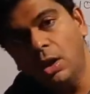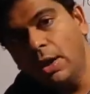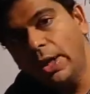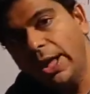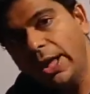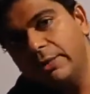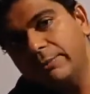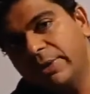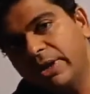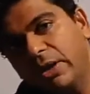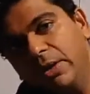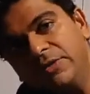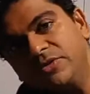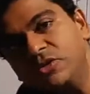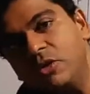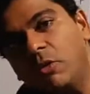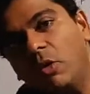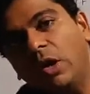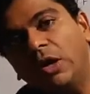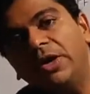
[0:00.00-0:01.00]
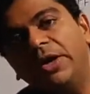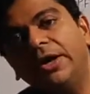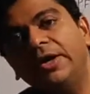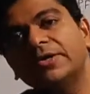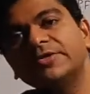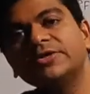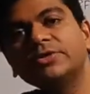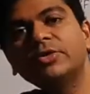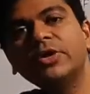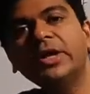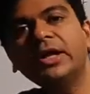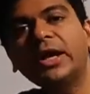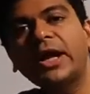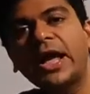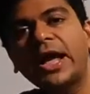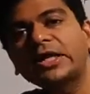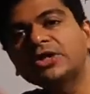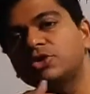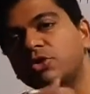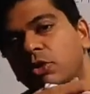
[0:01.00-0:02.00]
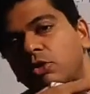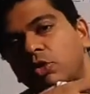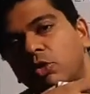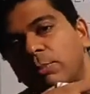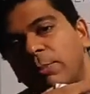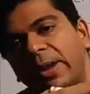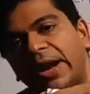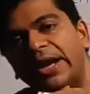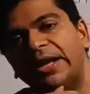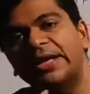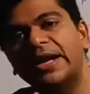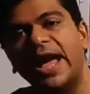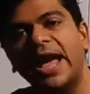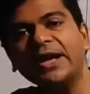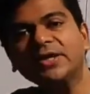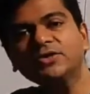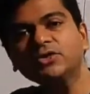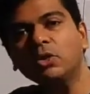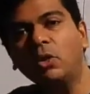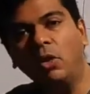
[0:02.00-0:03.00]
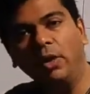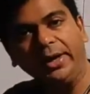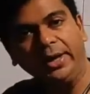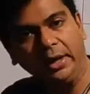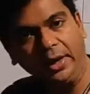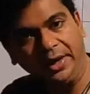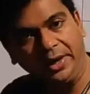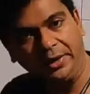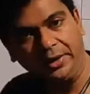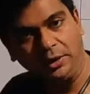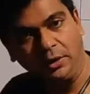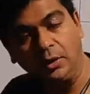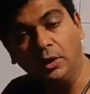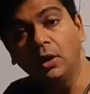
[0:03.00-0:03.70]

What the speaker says: And because you have already received in cash, you have to pay tax on it.